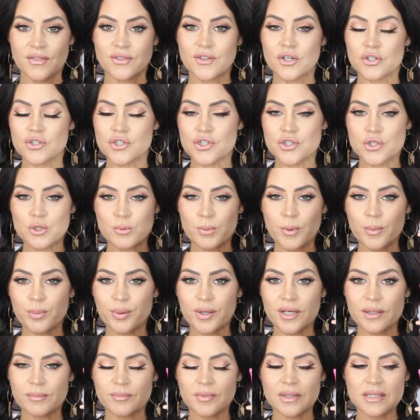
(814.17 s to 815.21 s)
They're super
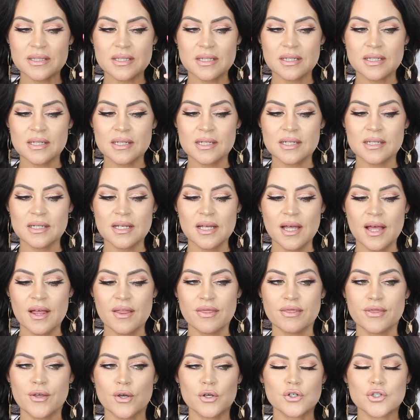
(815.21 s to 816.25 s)
pigmented.
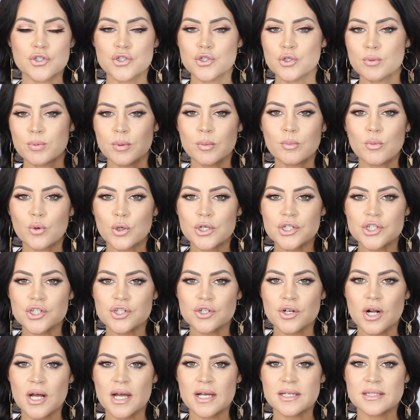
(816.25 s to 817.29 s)
They're super
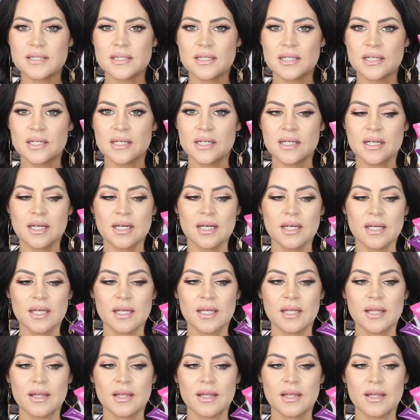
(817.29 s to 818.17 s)
moisturizing.